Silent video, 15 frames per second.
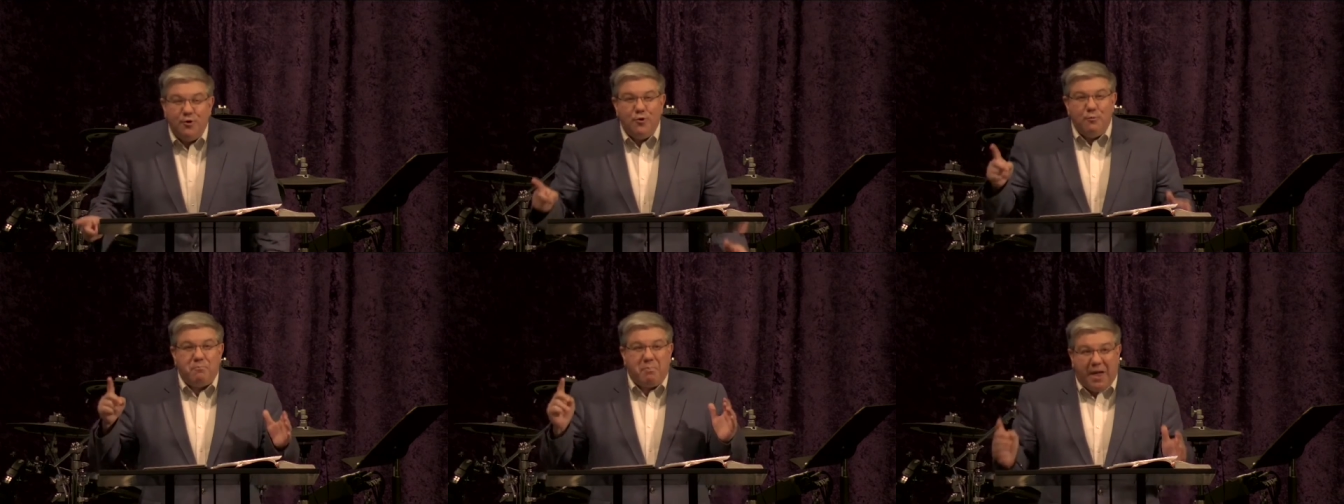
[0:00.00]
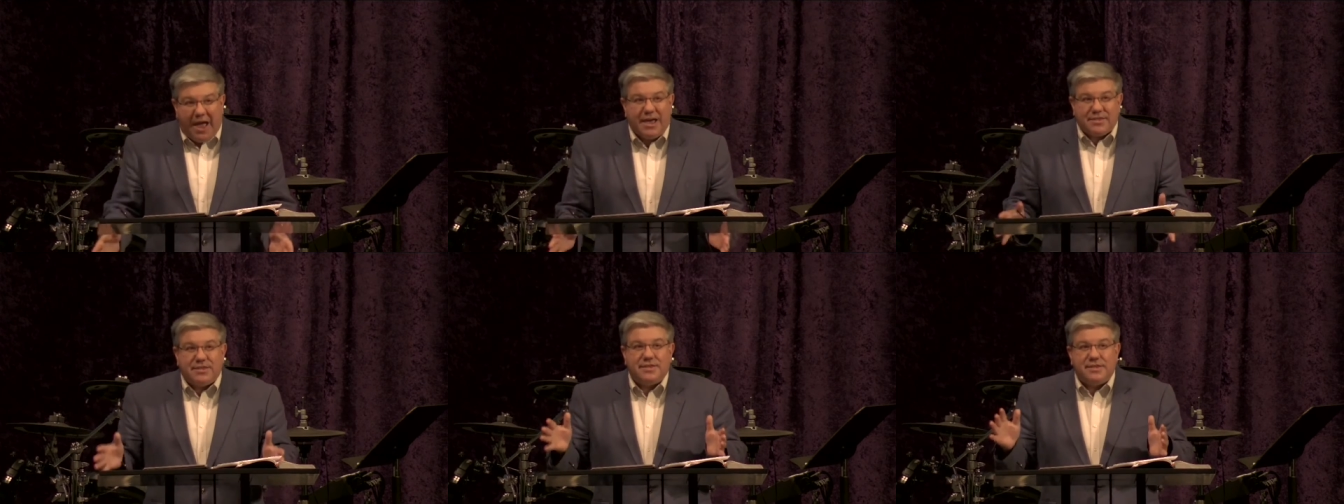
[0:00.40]
who
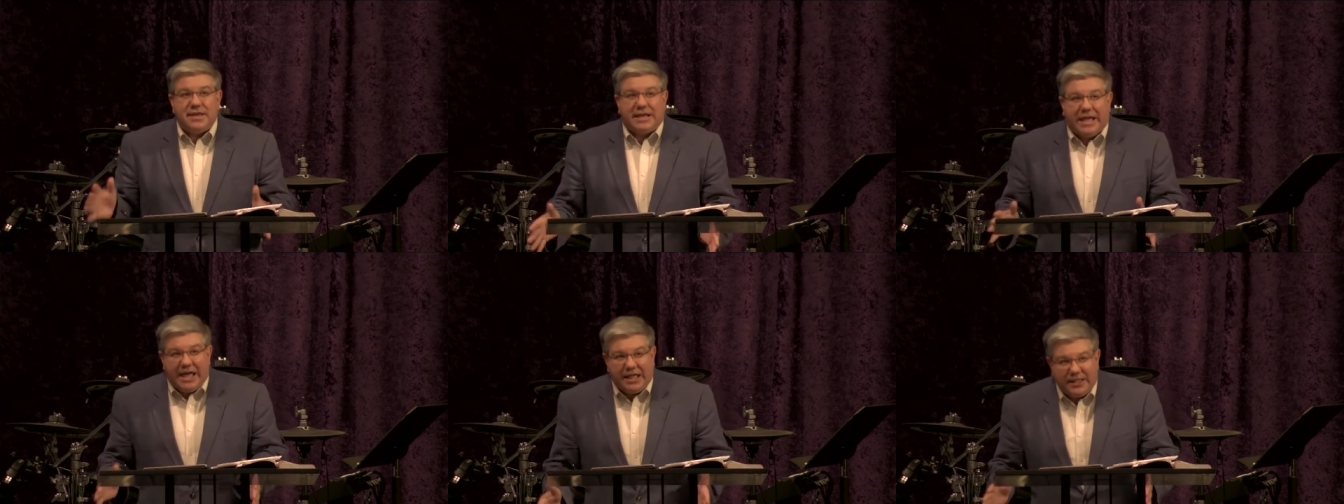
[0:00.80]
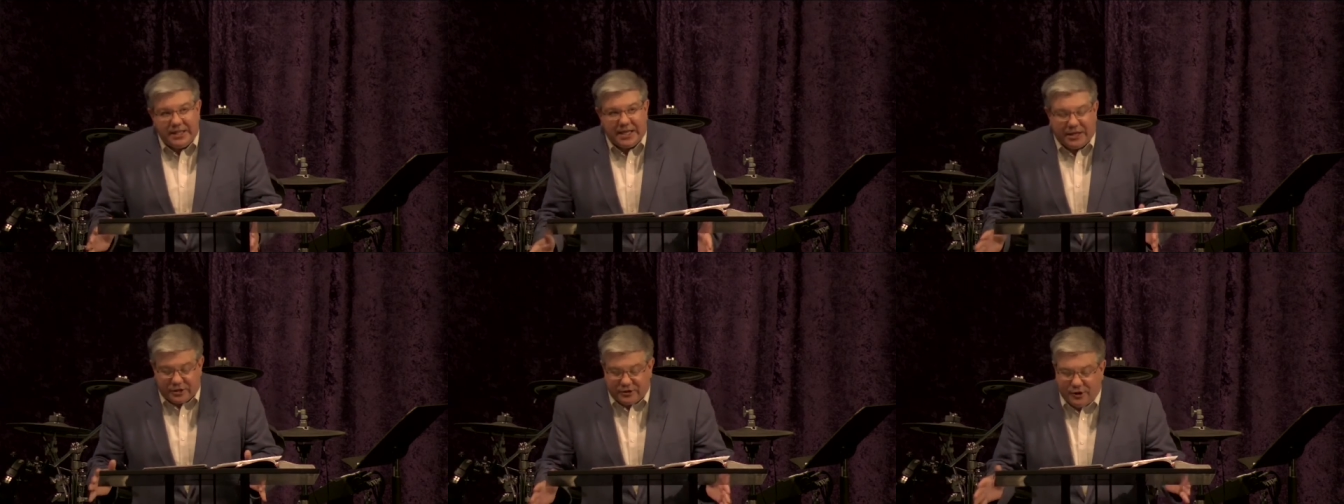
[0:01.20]
passes a
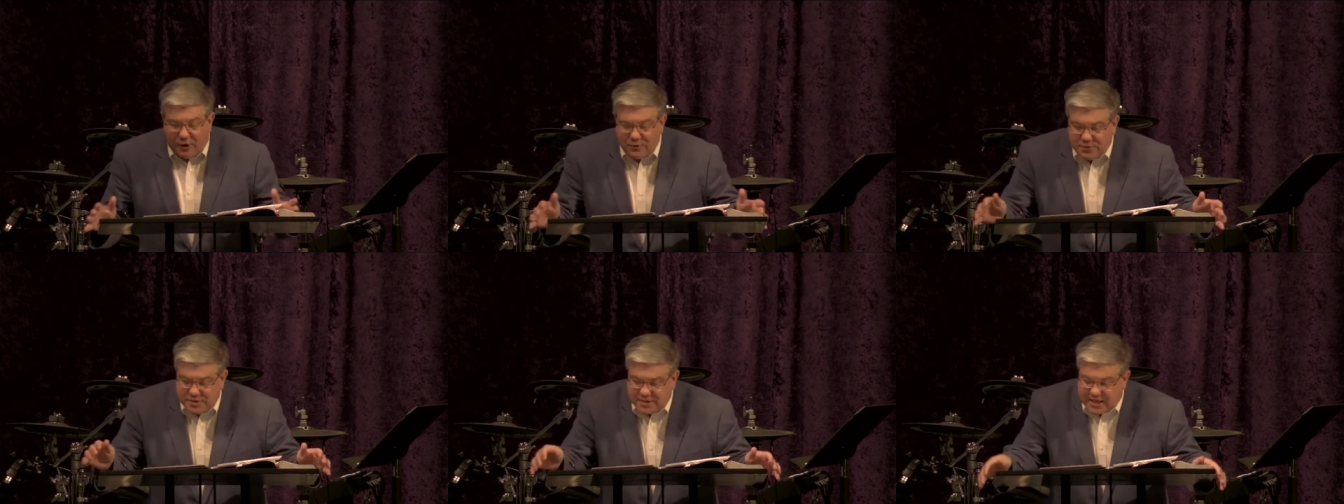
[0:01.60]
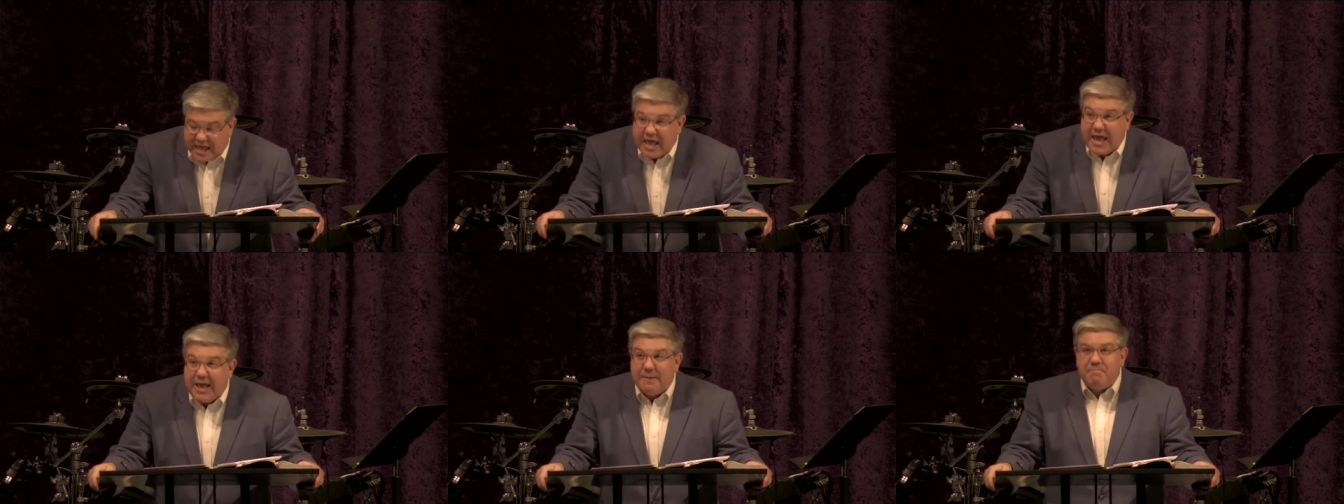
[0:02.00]
kidney stone
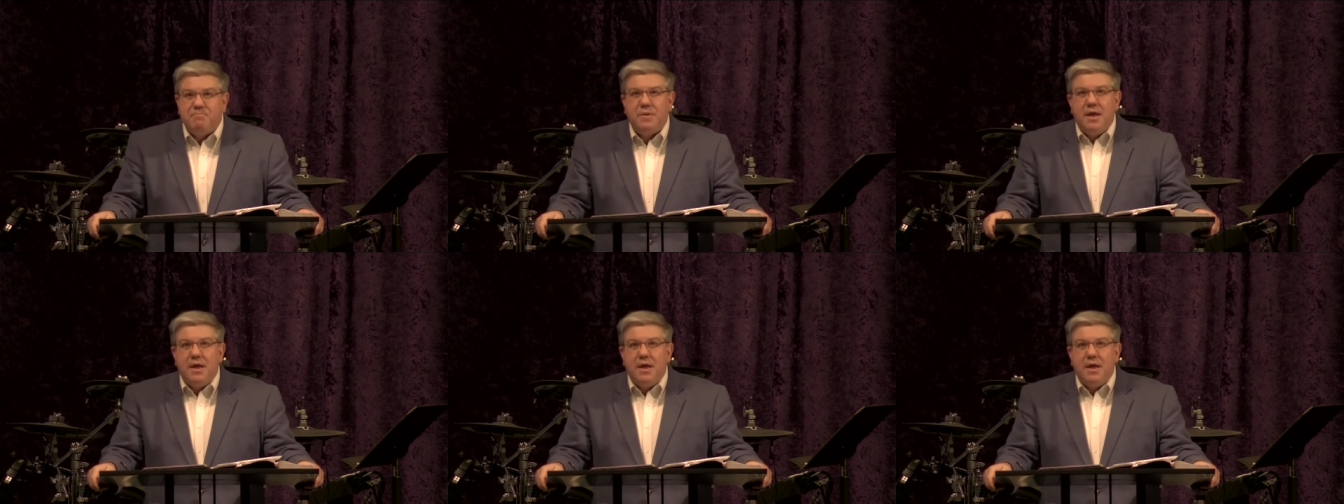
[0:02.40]
say,